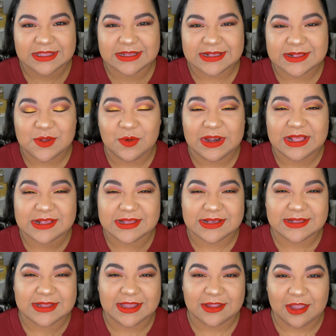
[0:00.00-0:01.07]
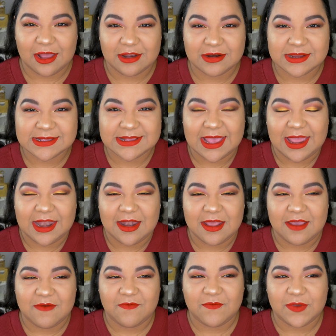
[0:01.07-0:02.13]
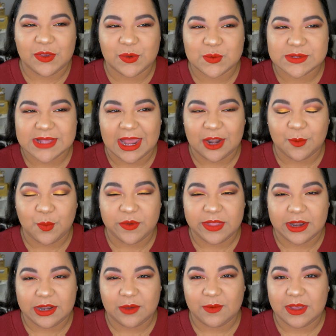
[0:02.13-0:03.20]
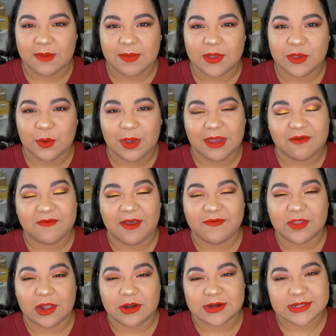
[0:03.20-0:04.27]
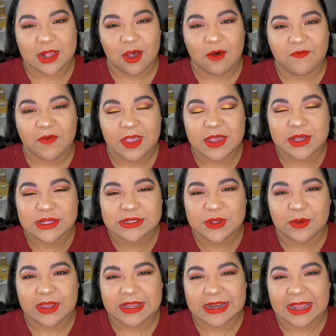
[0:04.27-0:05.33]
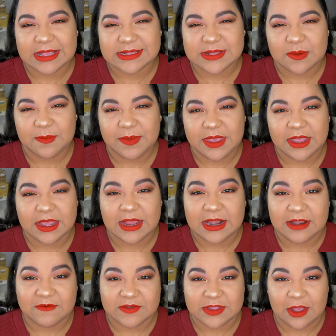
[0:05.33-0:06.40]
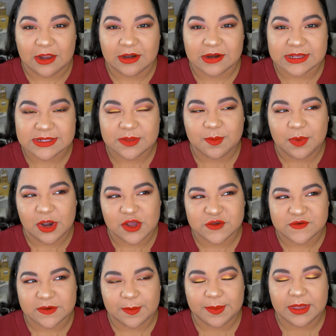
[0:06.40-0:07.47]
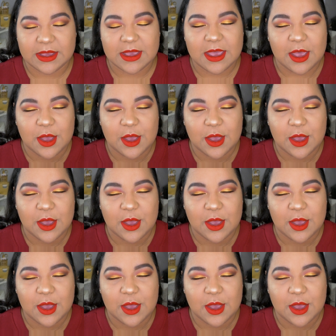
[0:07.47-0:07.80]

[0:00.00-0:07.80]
This is only $16, and if you sign up with a new email, you get $5 off, so it ends up being $11 plus shipping,